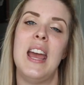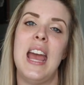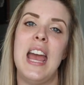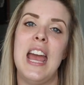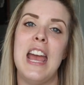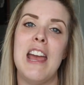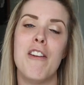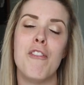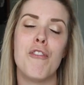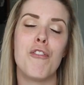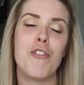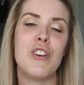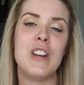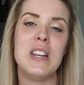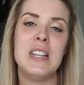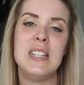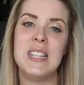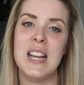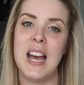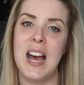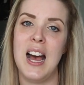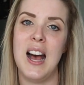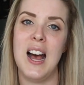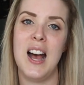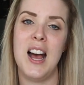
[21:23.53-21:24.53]
Every
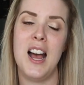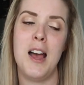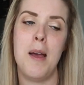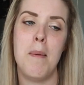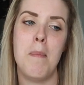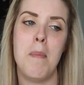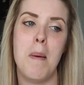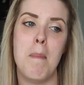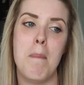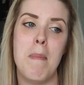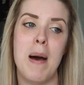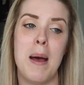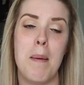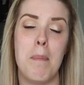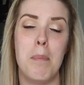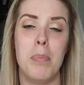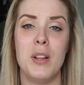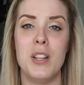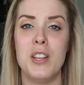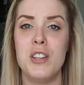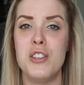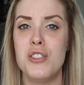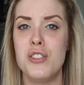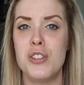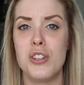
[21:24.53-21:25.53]
time my
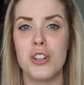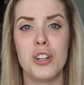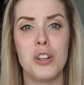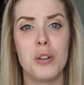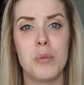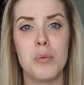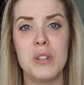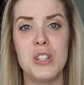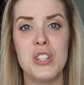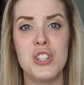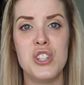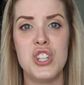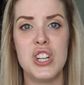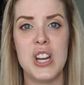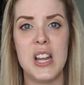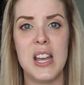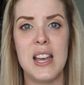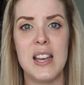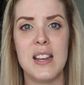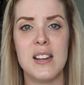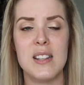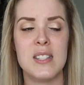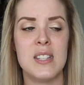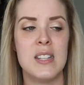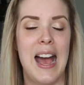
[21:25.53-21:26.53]
blood sugar was
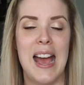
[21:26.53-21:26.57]
checked,